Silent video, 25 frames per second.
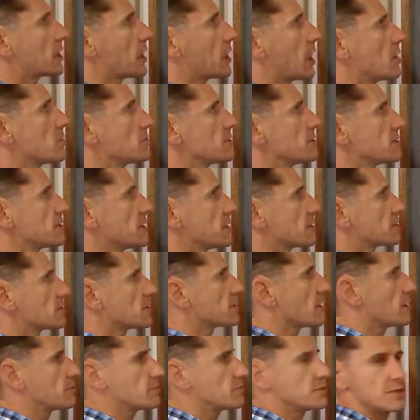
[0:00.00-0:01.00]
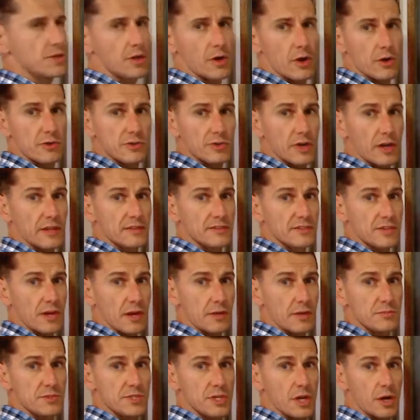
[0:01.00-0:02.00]
closes at time 0. So at
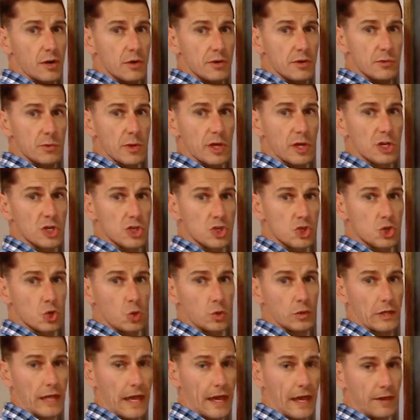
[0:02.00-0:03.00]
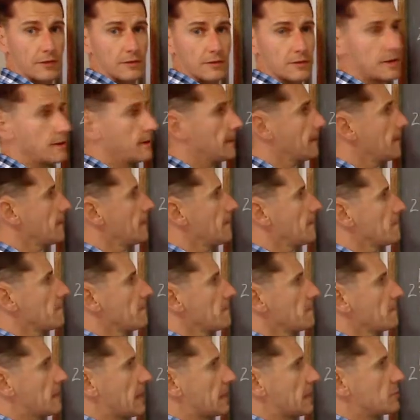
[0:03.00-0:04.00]
time 0, we're going to short out
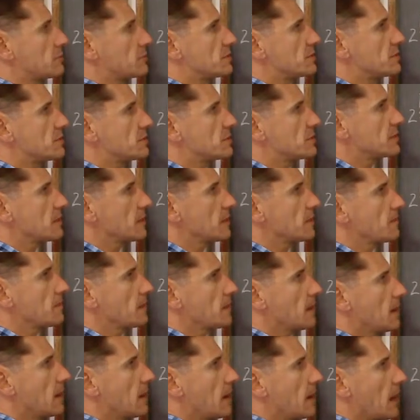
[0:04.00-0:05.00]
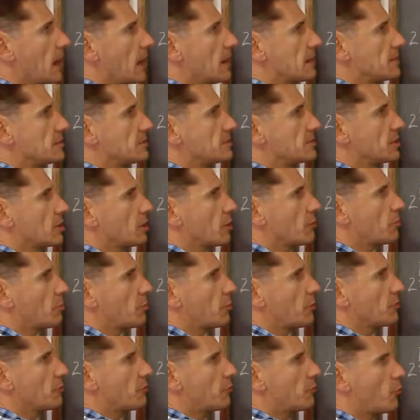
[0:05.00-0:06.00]
that resistor. A
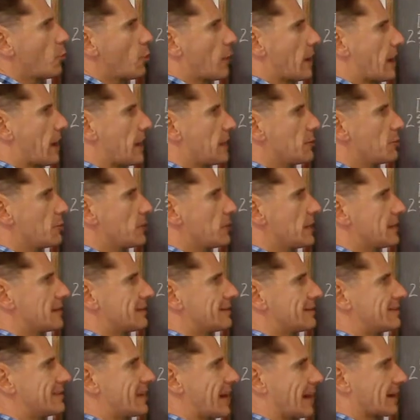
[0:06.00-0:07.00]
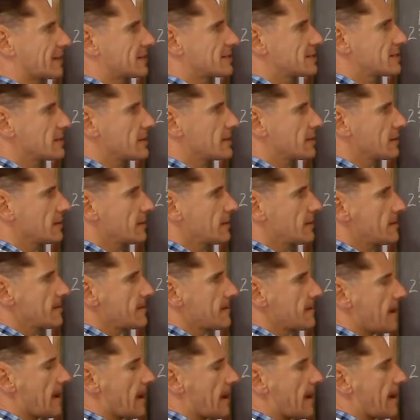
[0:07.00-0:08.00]
0.4 Henry inductor,
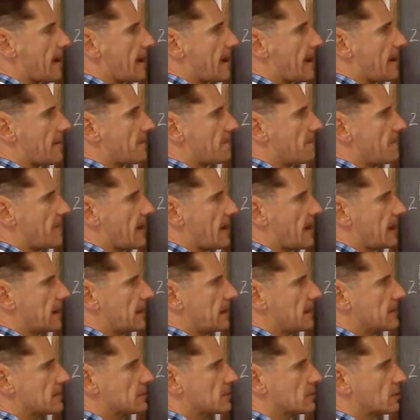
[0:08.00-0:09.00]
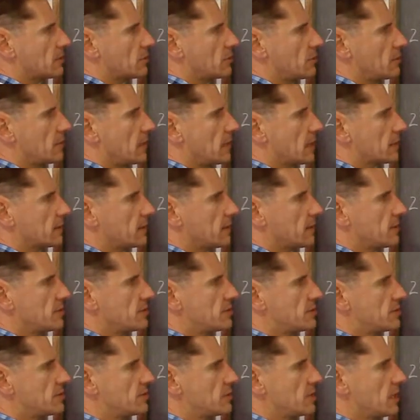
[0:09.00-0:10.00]
and that is connected in
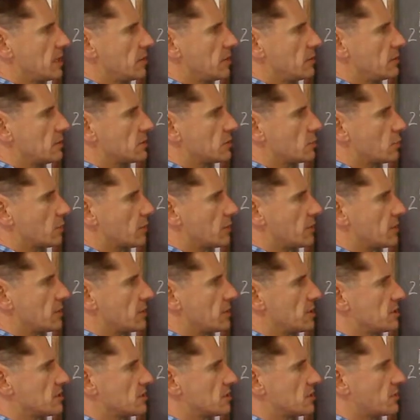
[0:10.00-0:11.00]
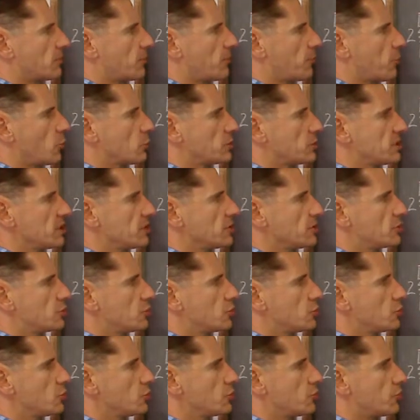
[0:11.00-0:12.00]
series with this
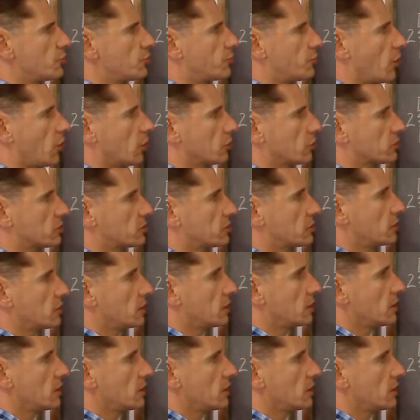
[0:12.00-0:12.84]
42 volt